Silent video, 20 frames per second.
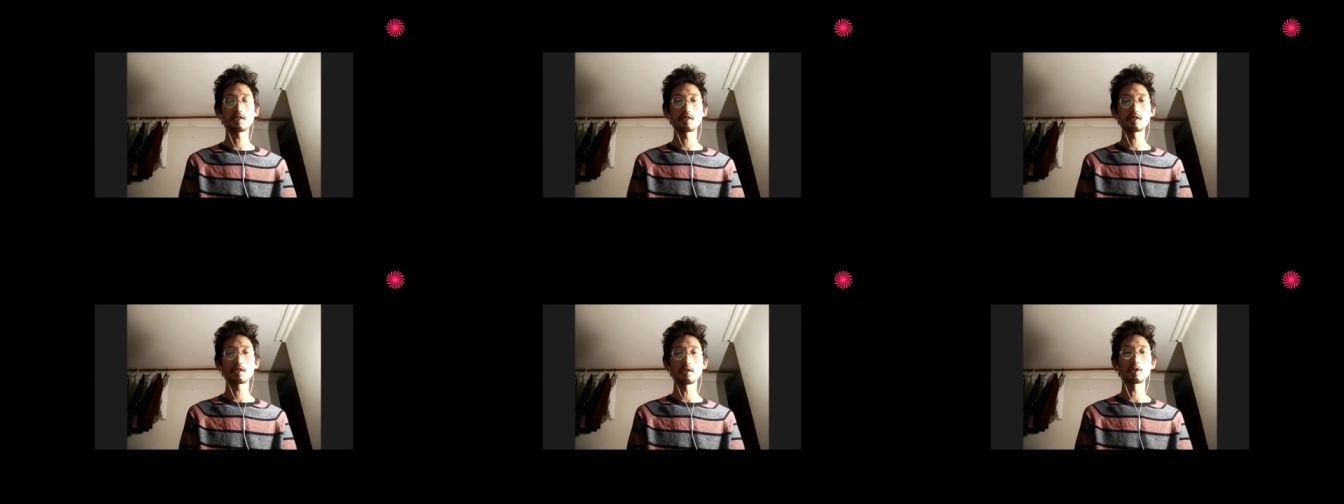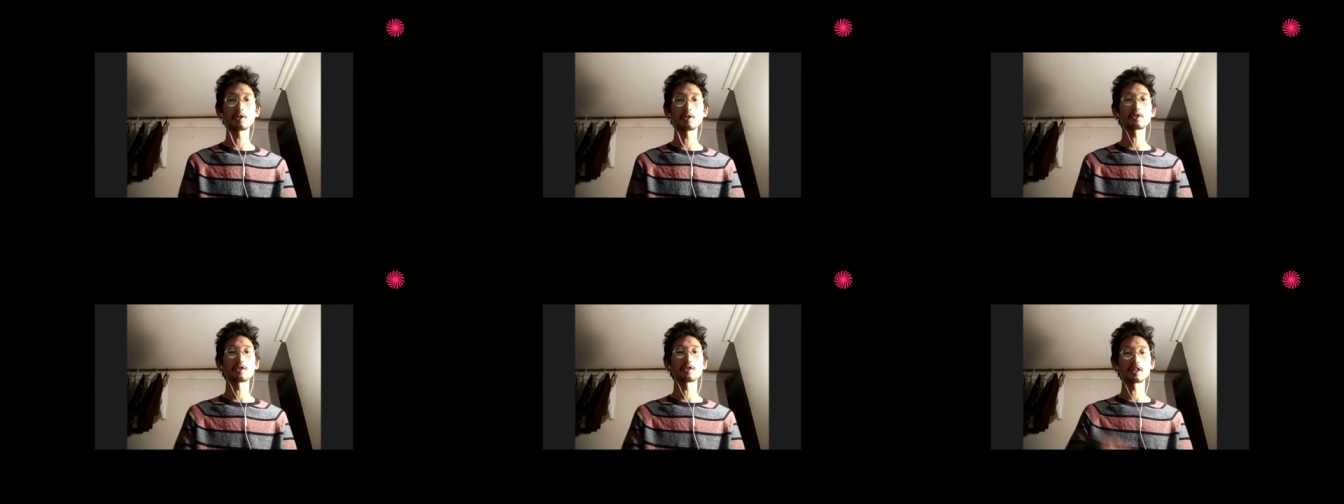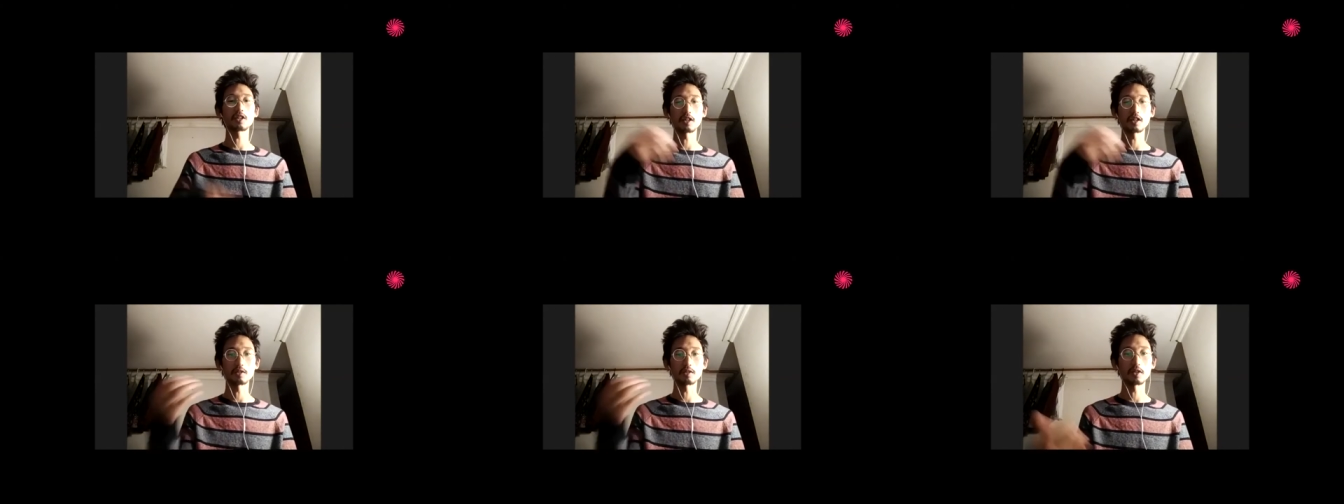Also the
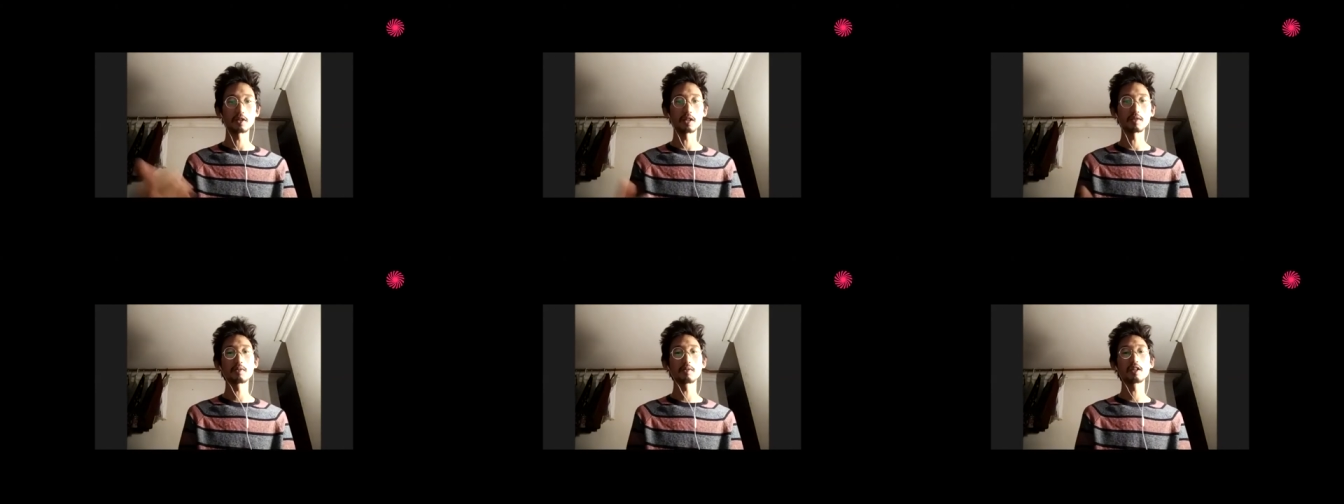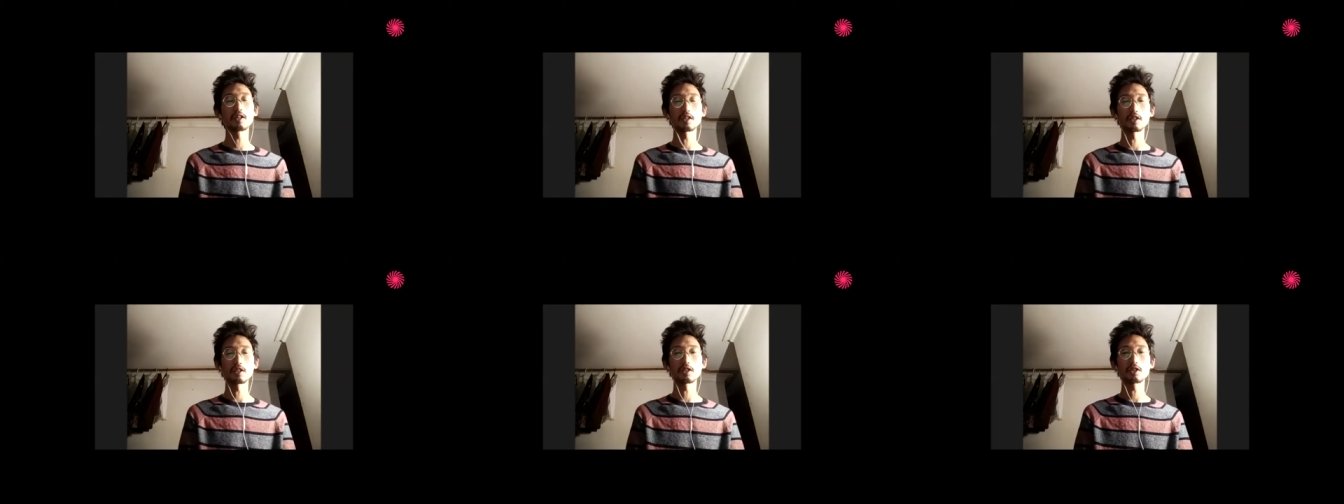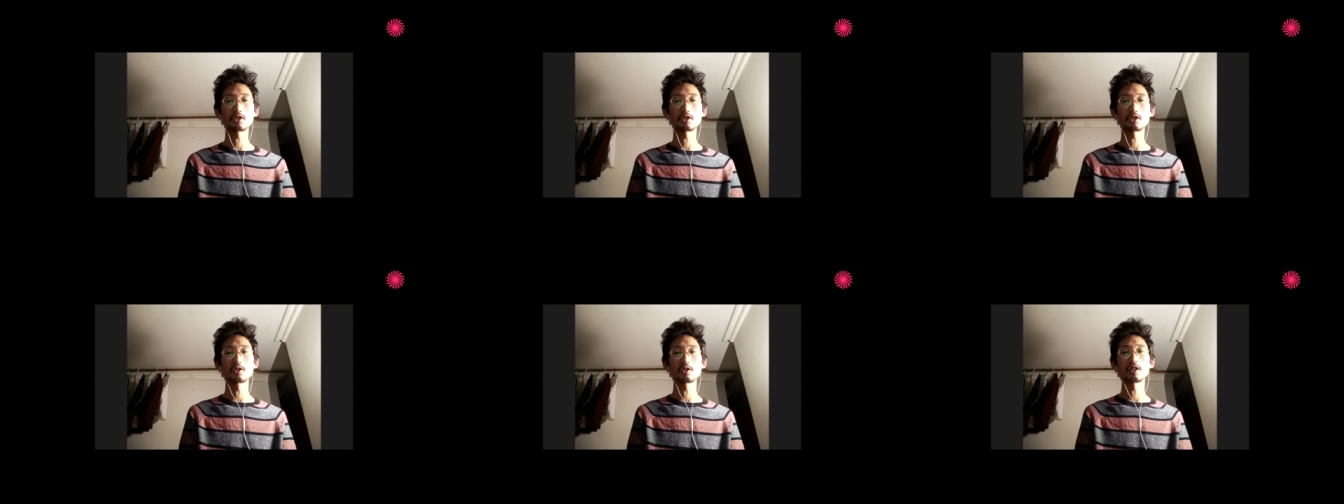kind of uh,
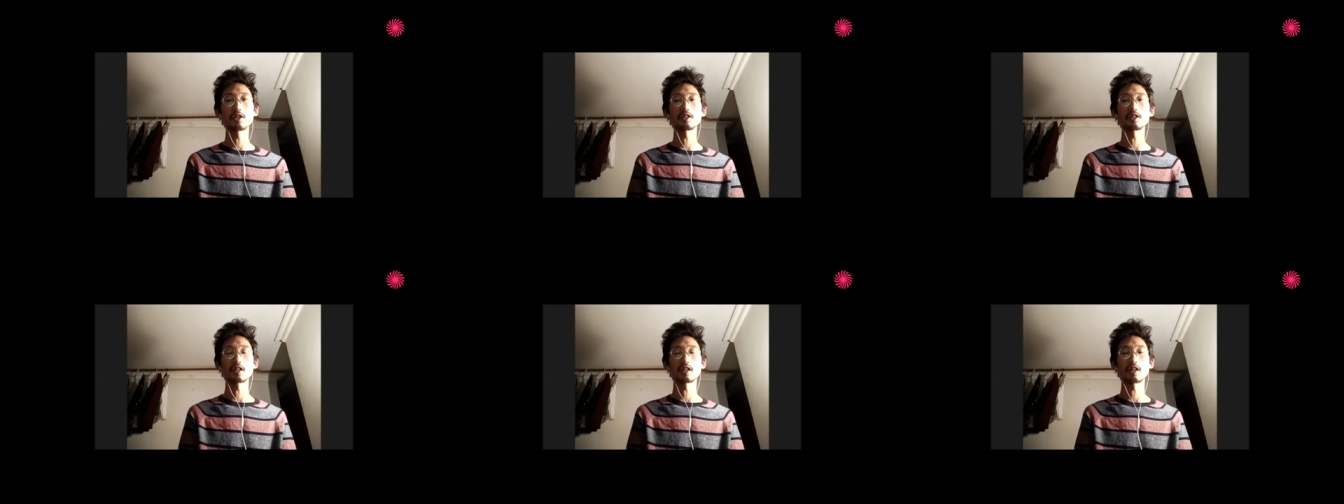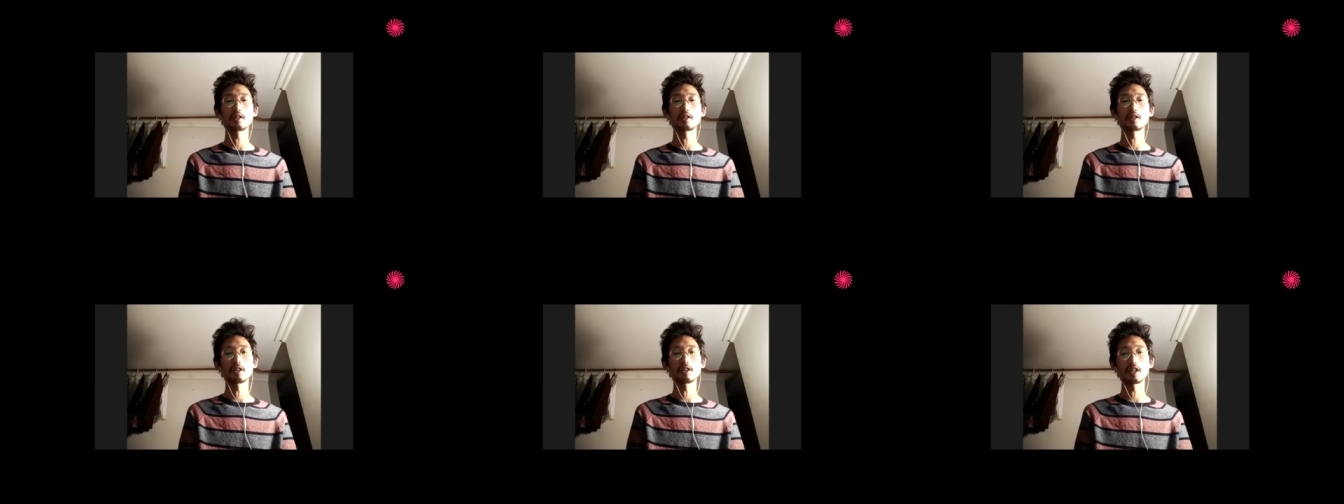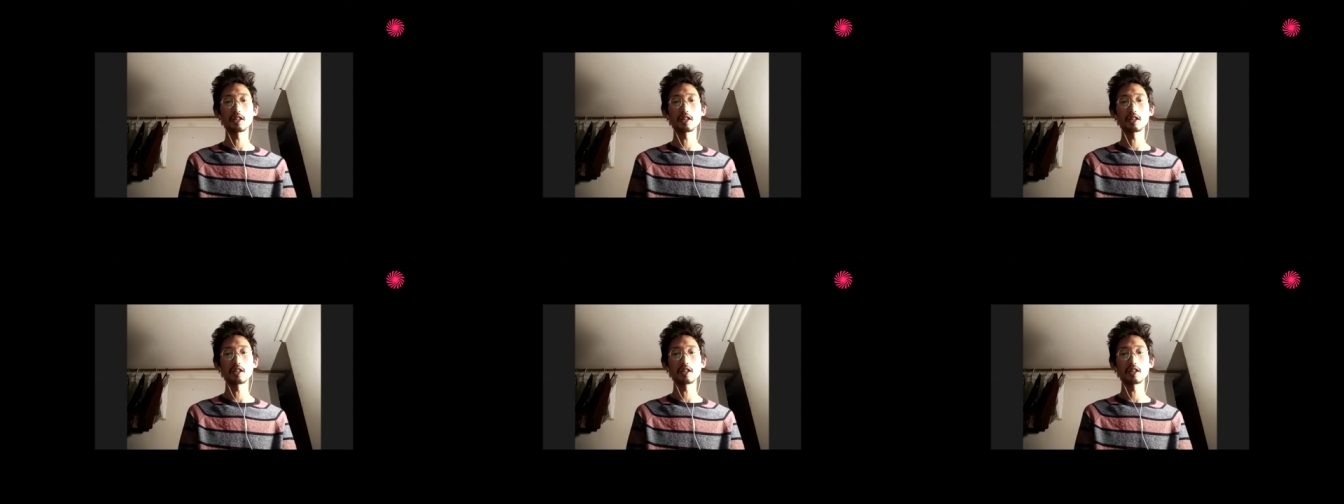histories and kind of